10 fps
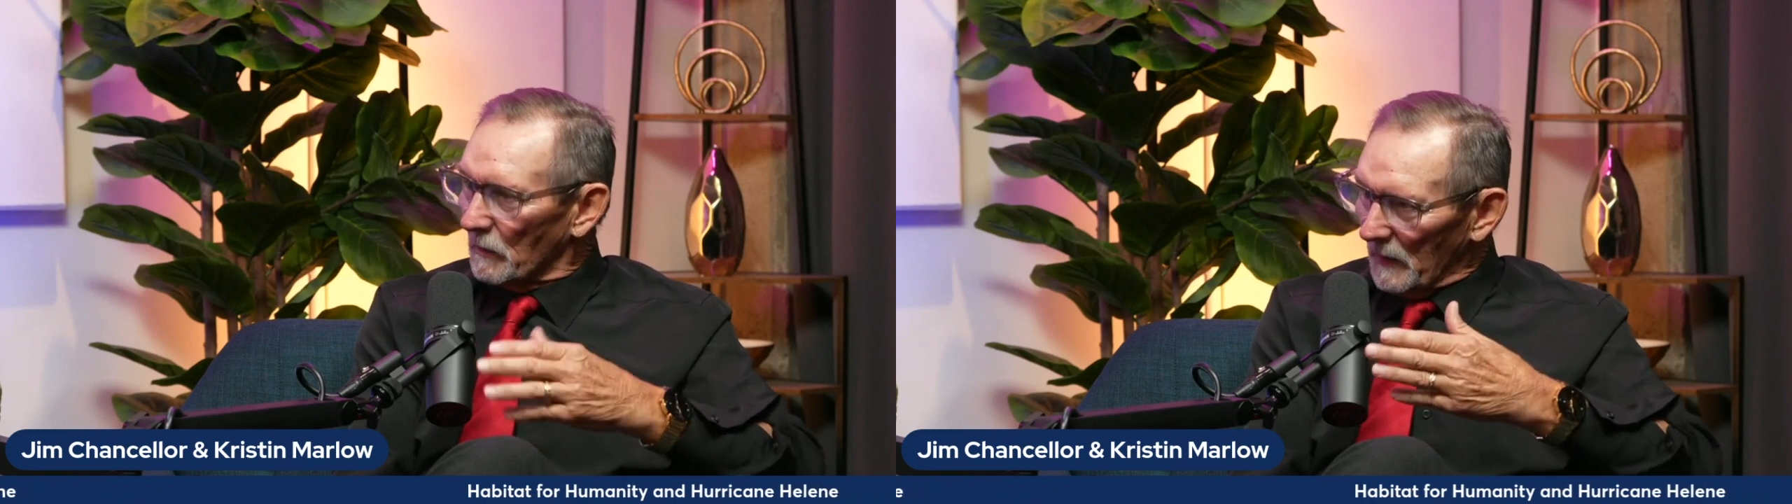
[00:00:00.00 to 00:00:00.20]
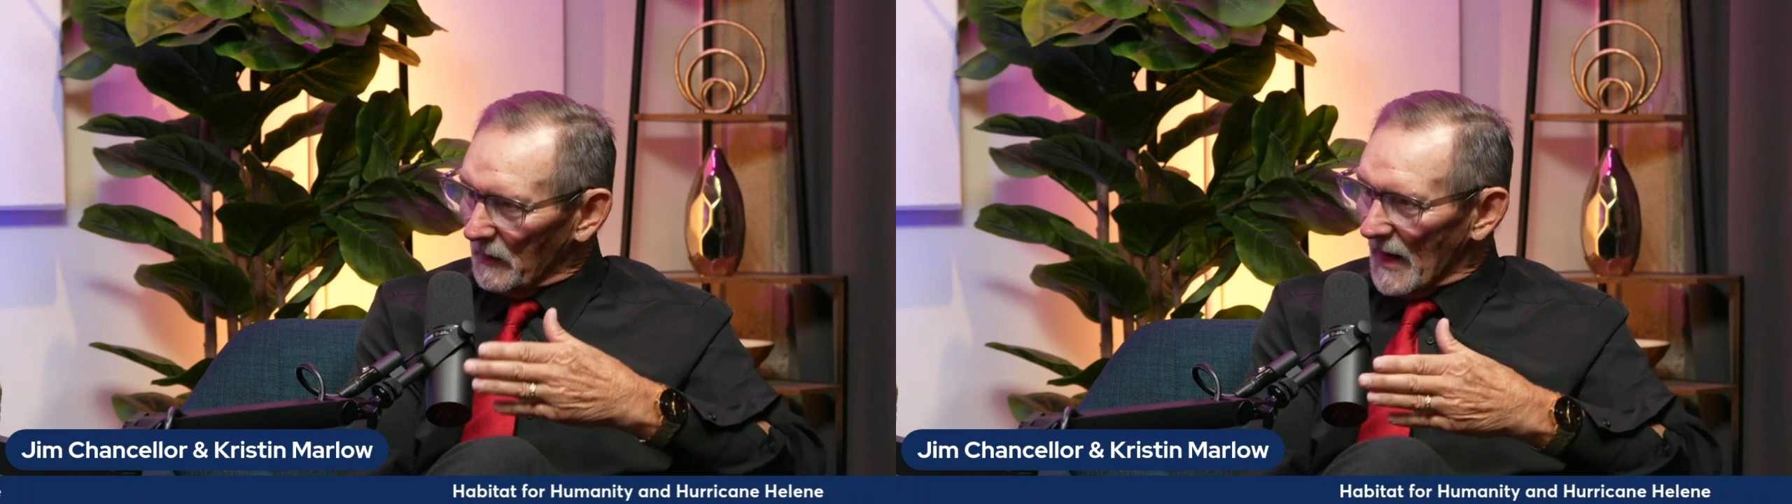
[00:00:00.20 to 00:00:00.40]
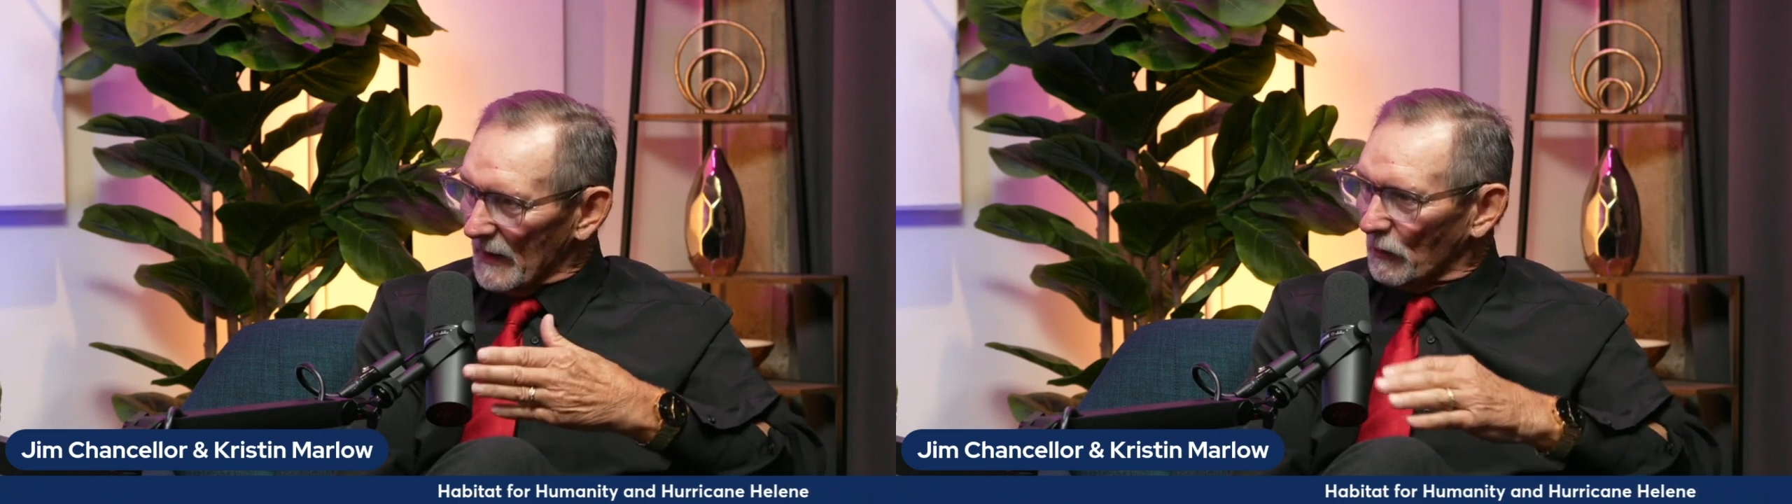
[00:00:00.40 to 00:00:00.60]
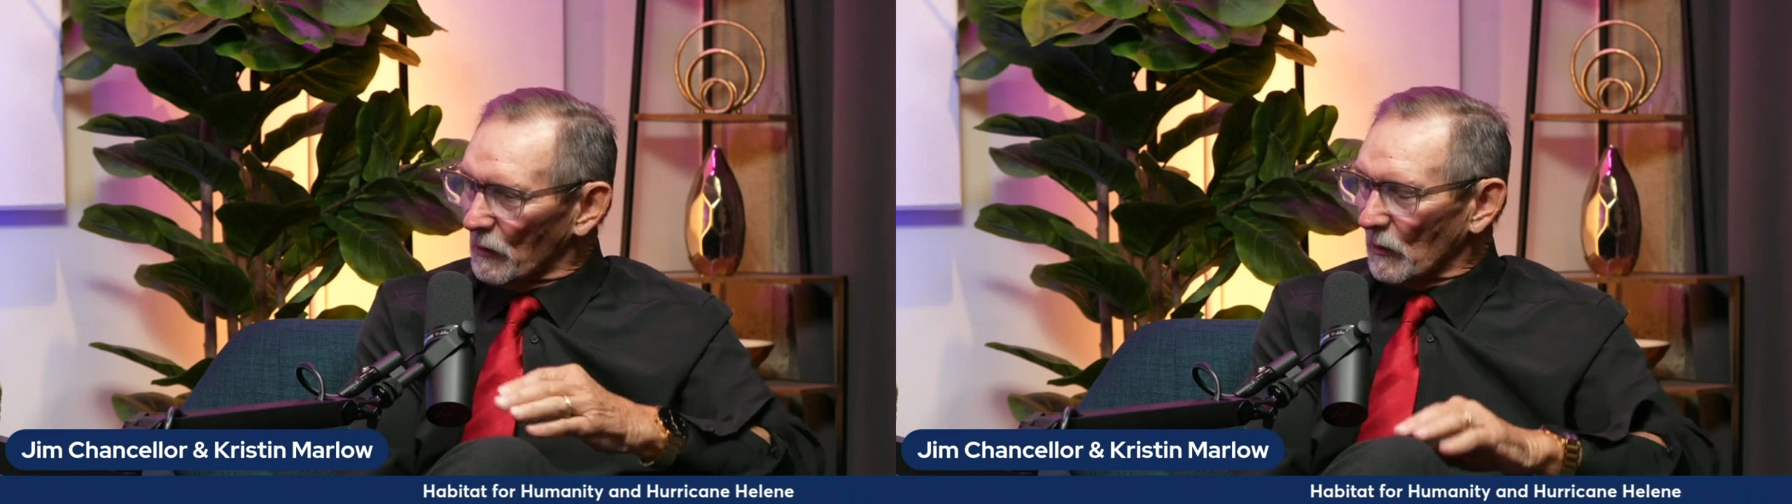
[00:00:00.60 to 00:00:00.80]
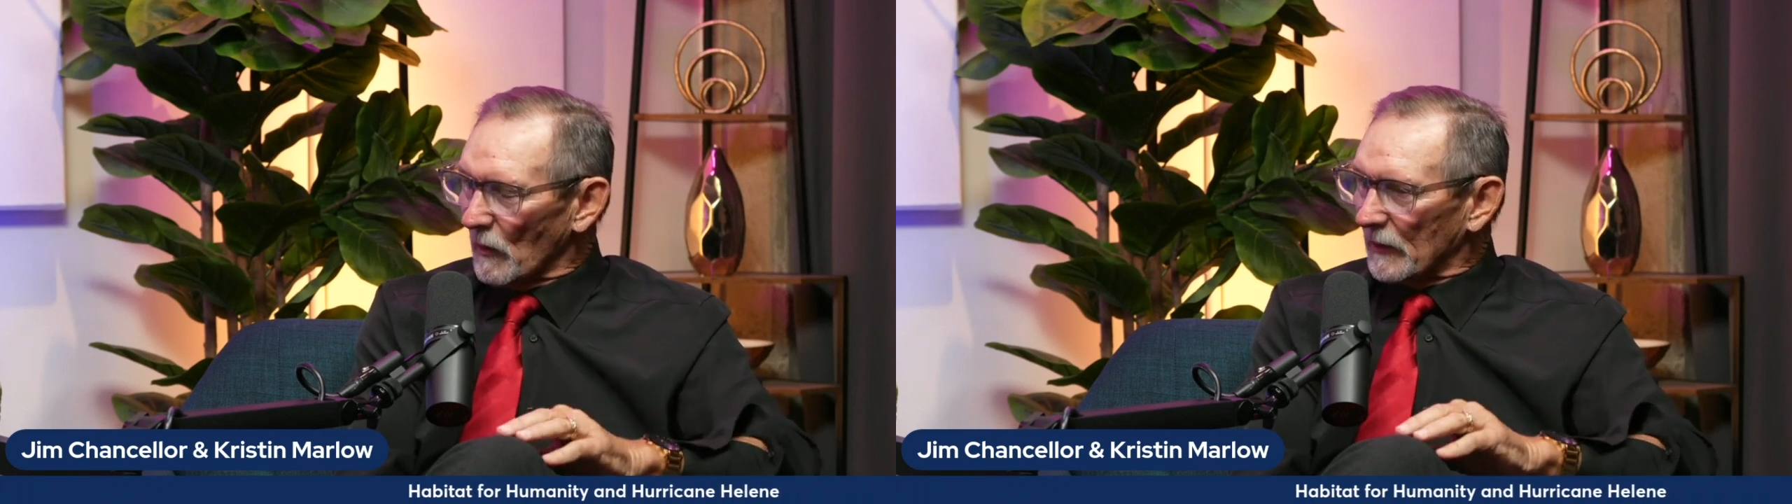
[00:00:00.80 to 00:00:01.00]
maybe not through
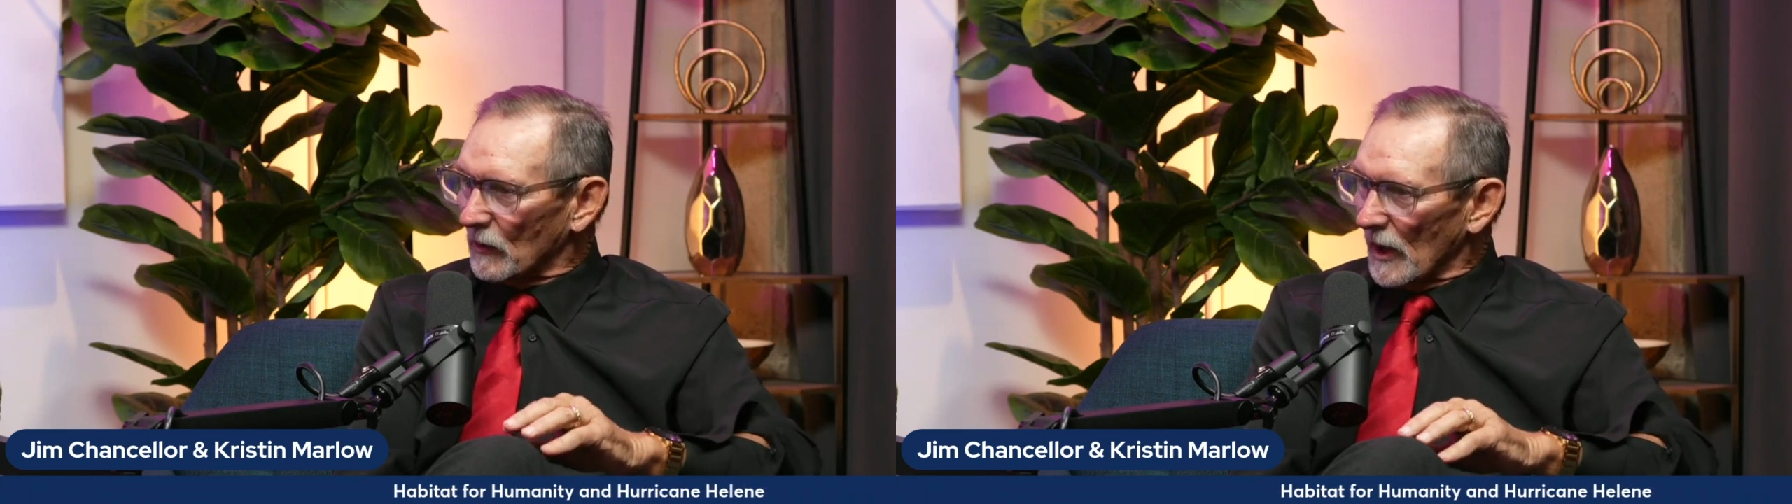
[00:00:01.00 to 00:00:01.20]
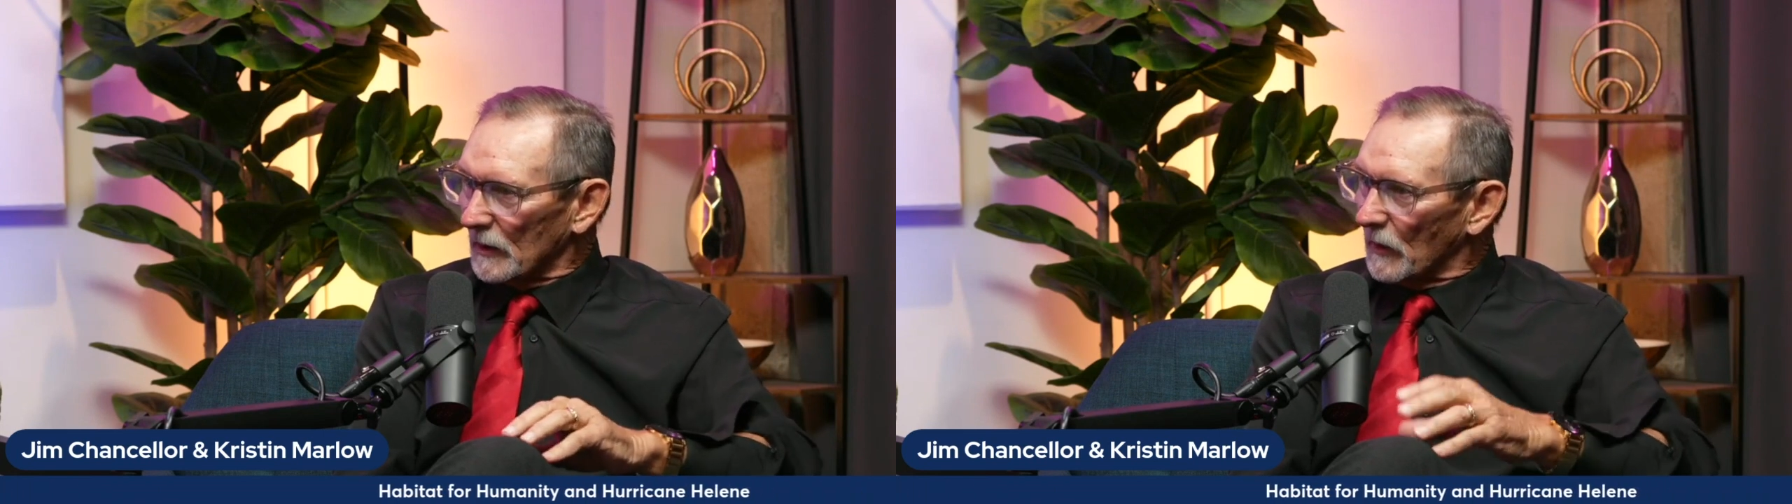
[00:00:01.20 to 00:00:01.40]
the Red Cross,